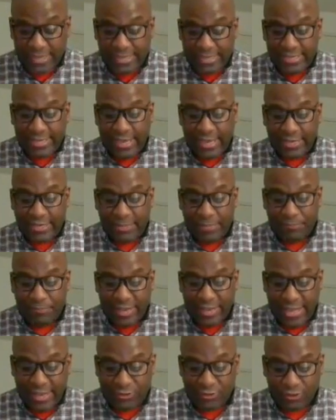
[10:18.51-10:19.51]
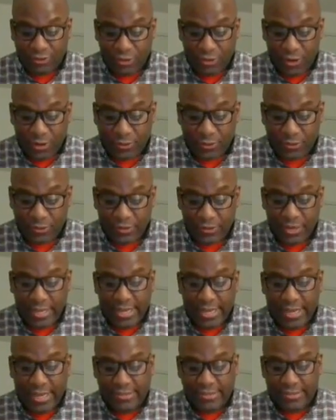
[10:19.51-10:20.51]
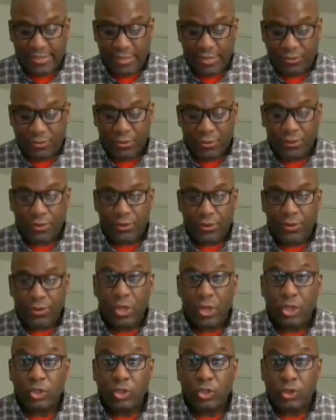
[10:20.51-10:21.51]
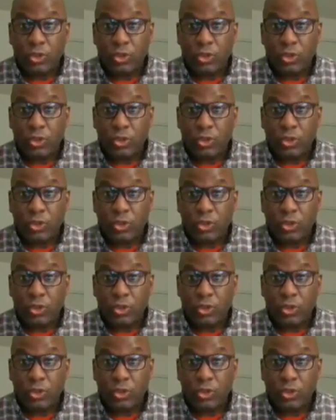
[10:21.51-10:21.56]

He had compassion on her and said to her,